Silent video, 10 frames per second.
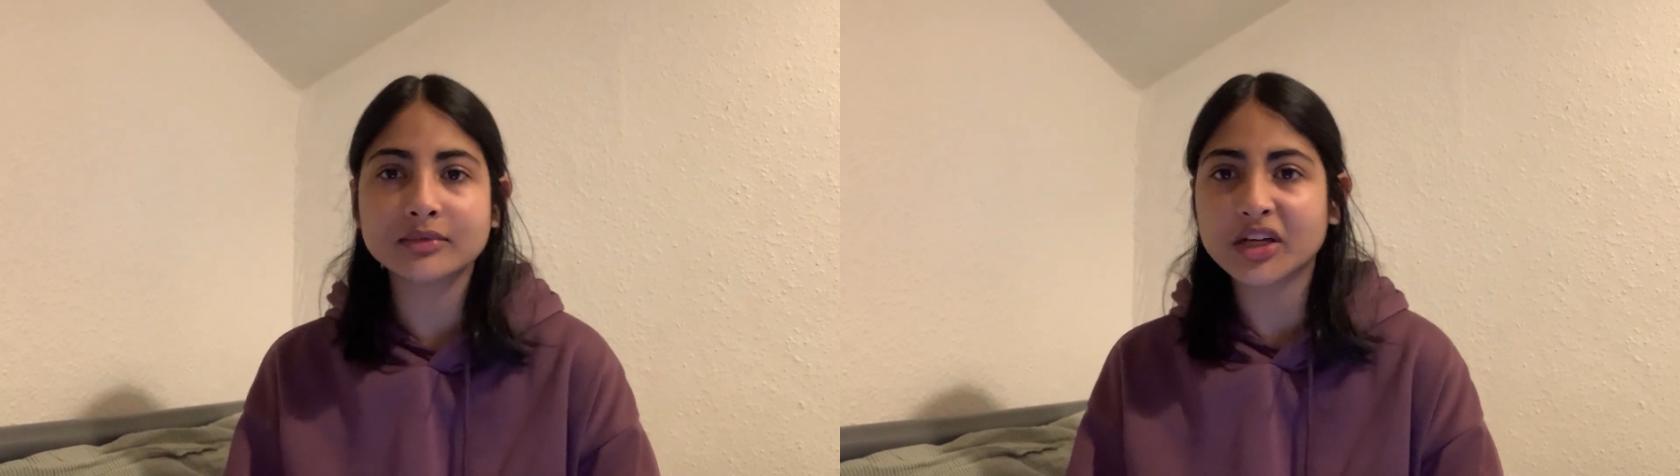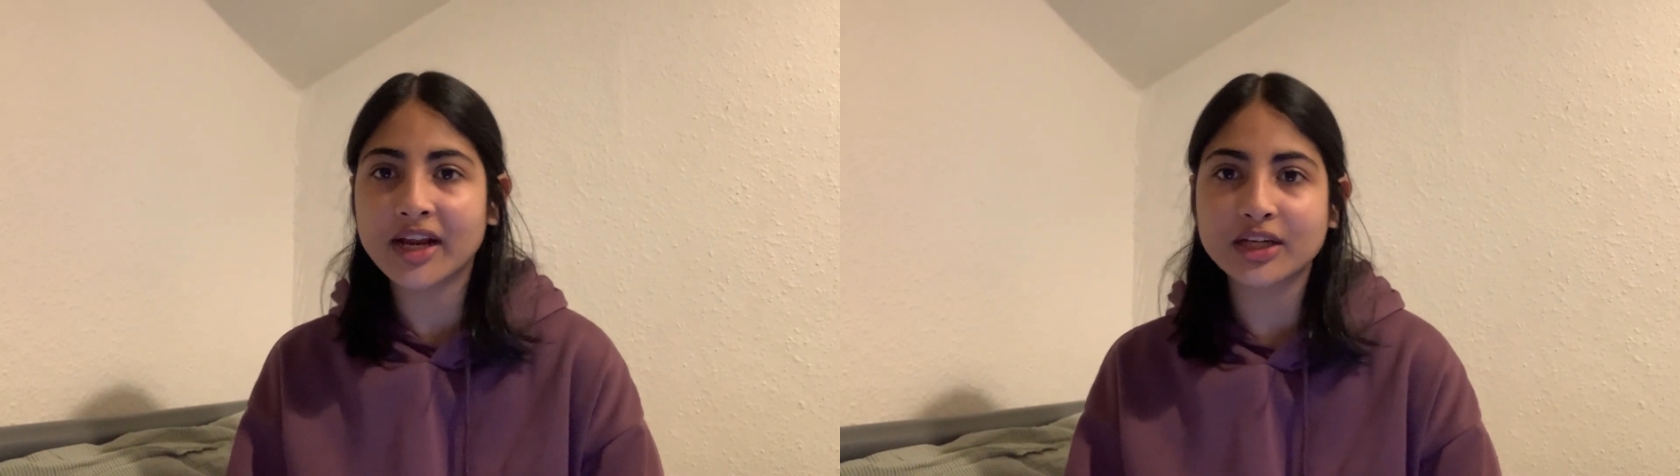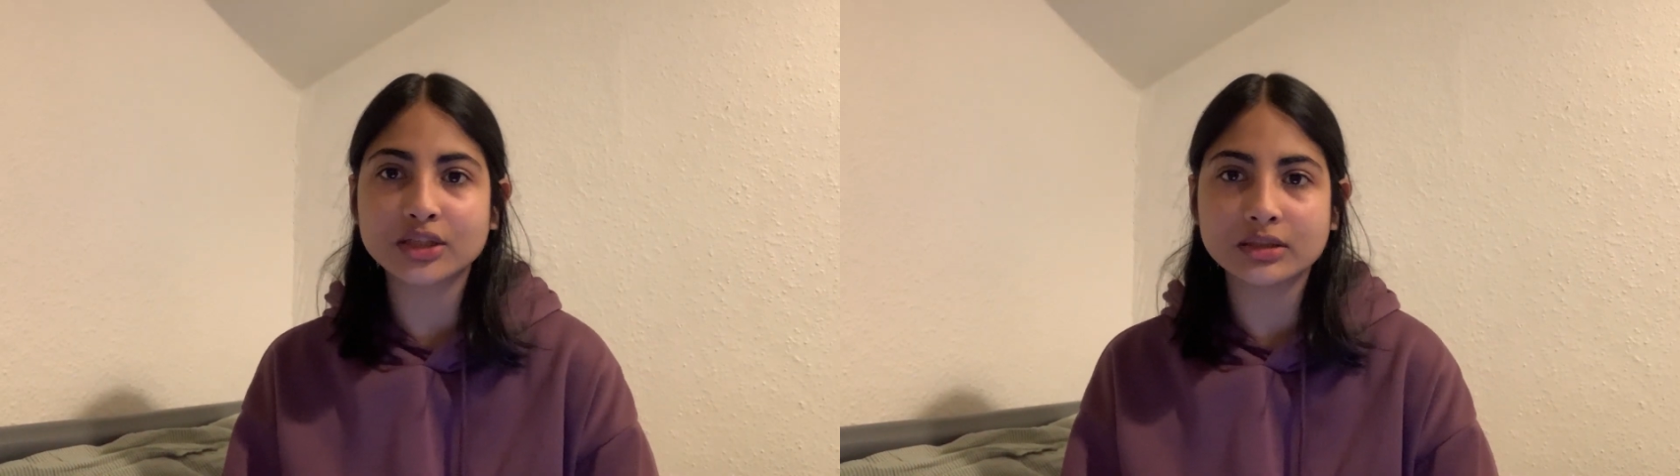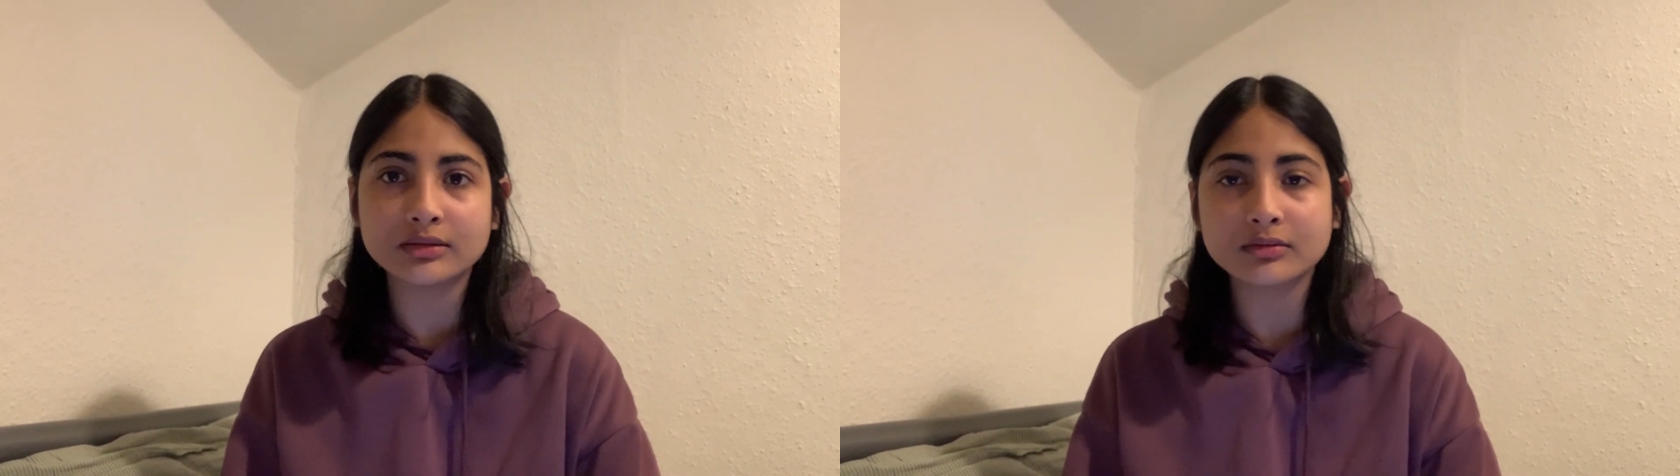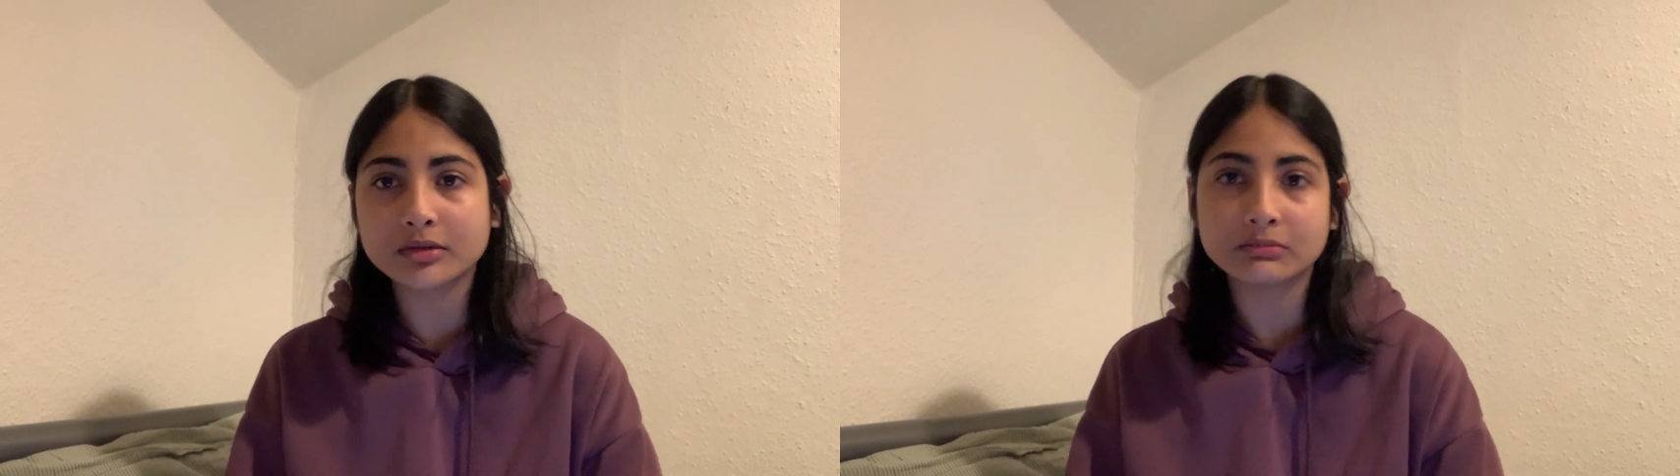
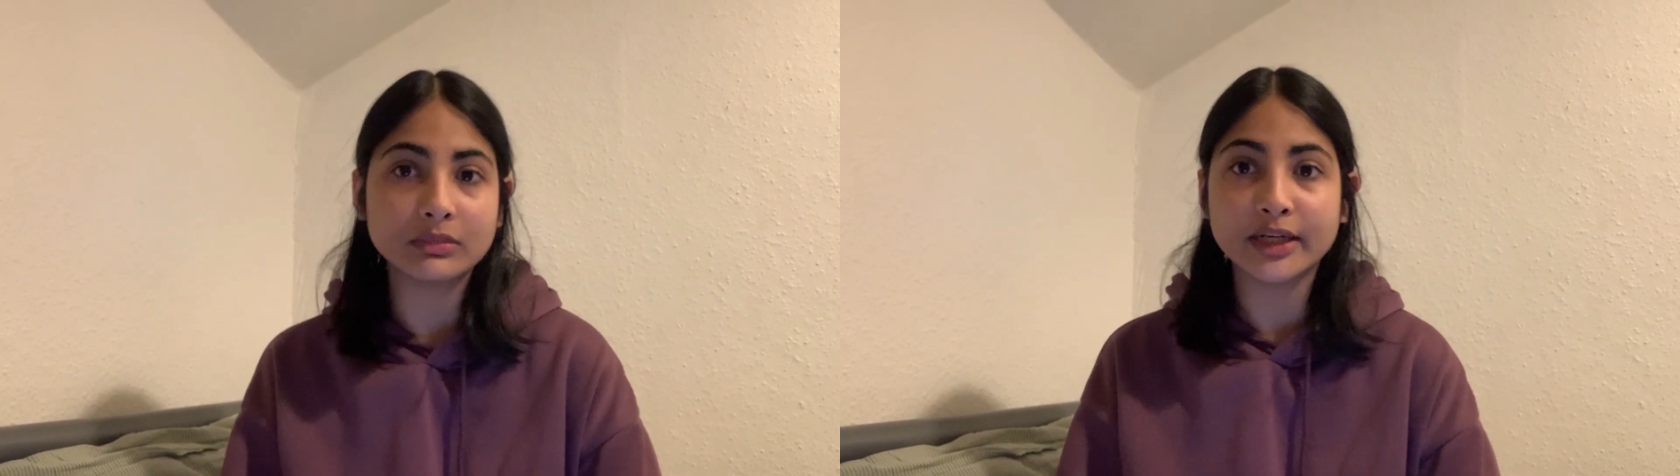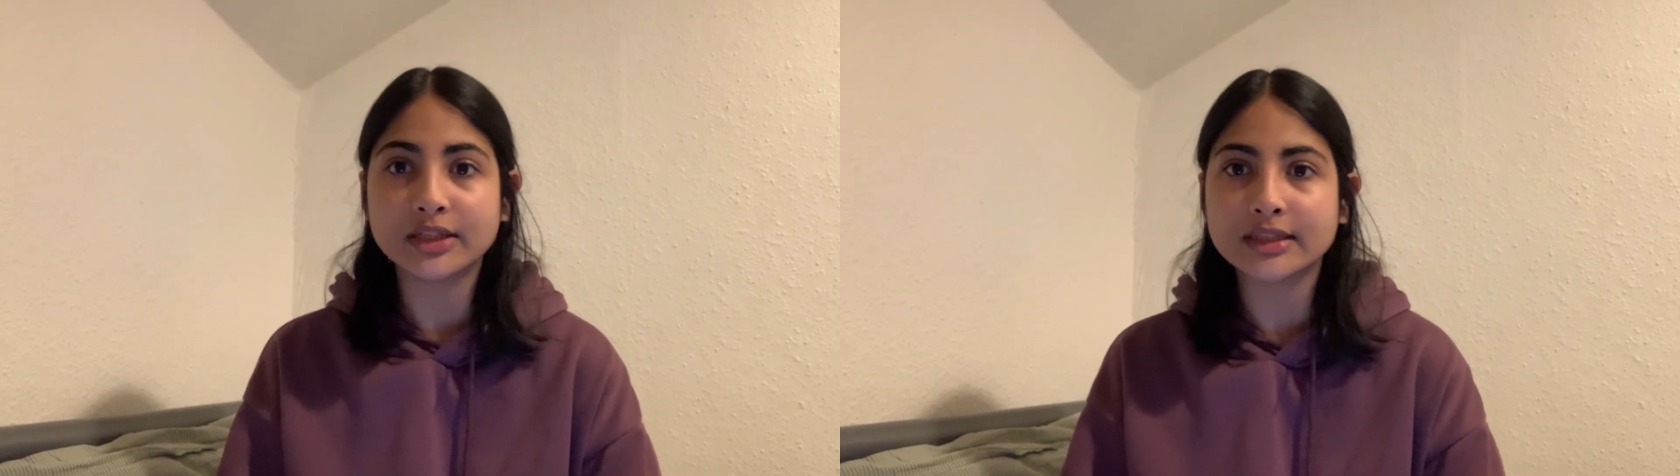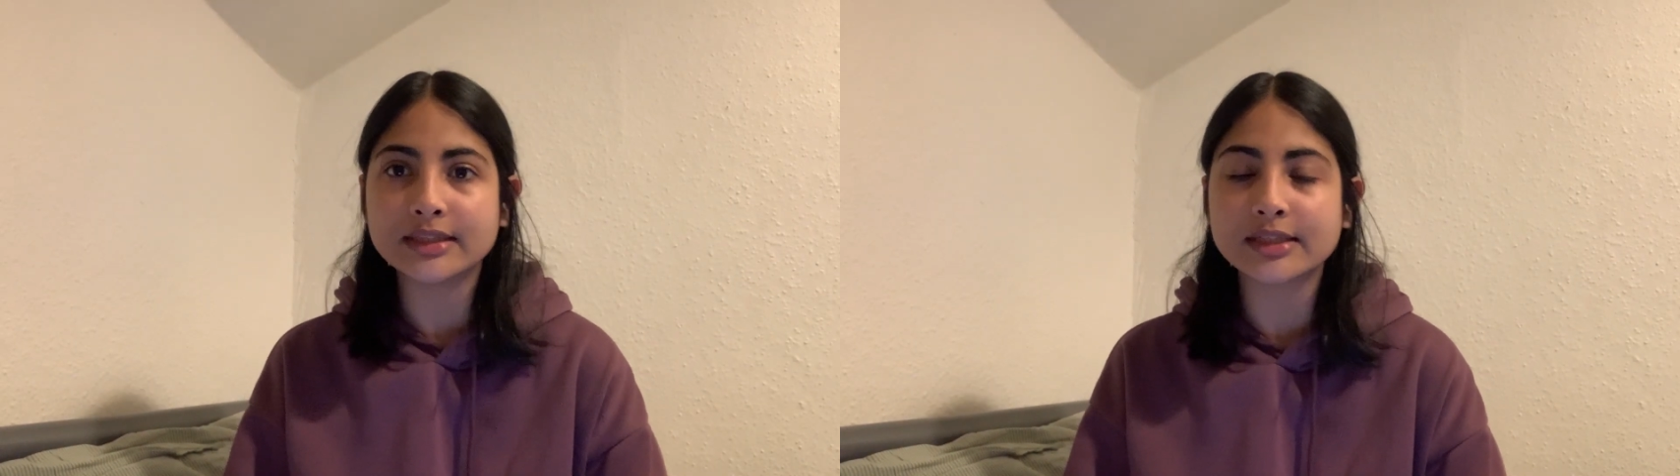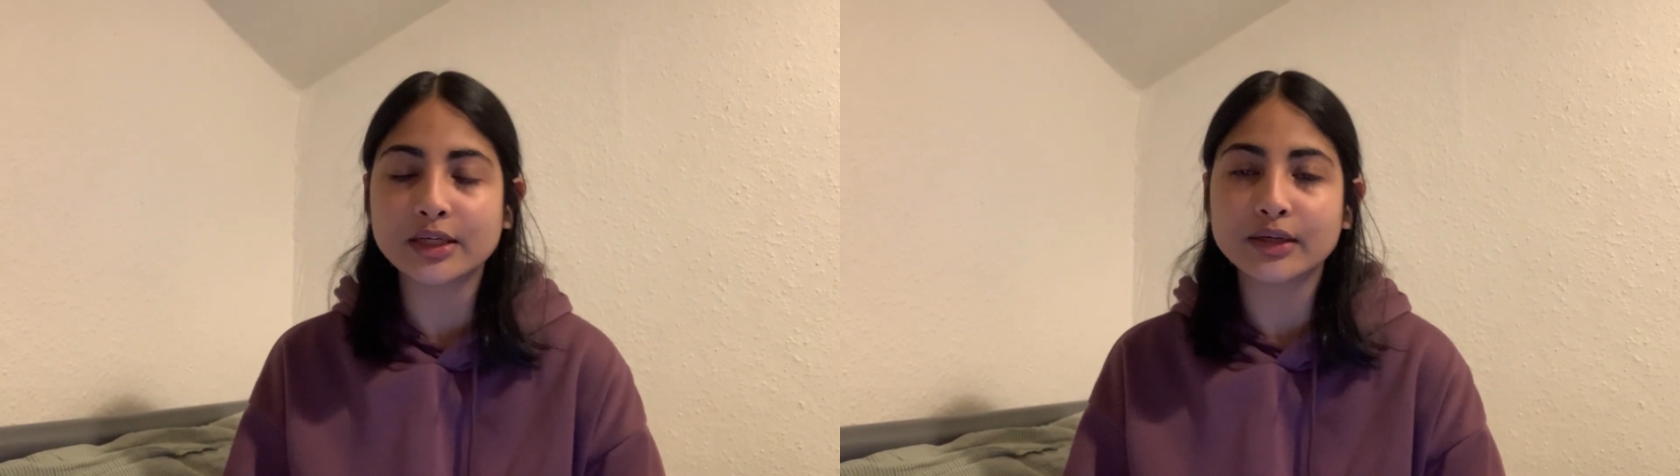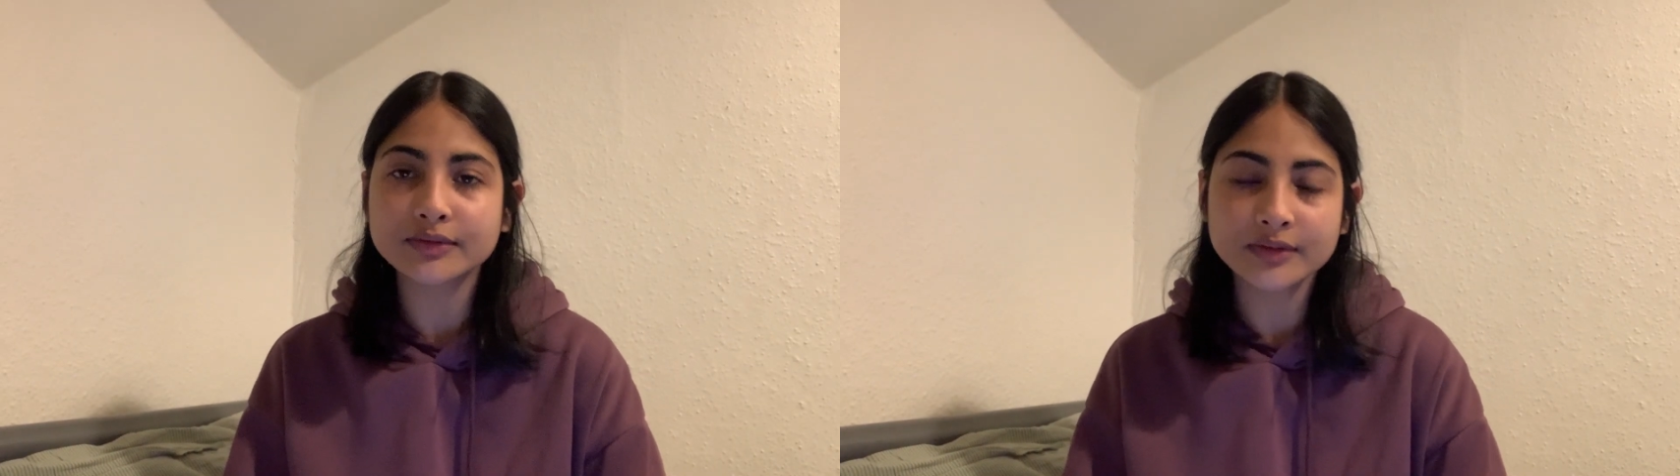connections, LinkedIn
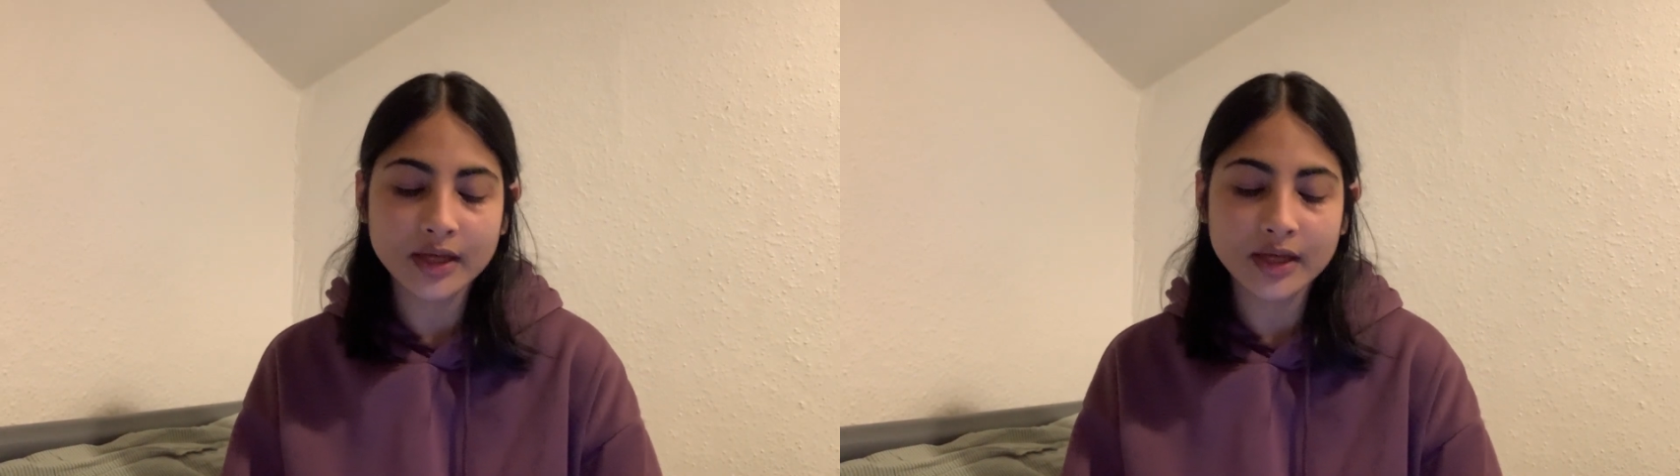stuff.